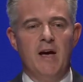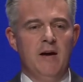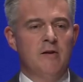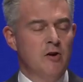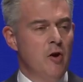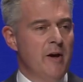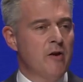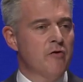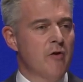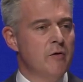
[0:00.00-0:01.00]

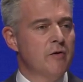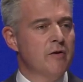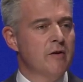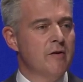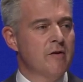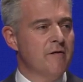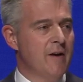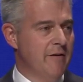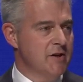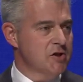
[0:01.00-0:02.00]
economic growth to
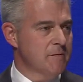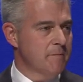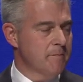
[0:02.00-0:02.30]
flourish.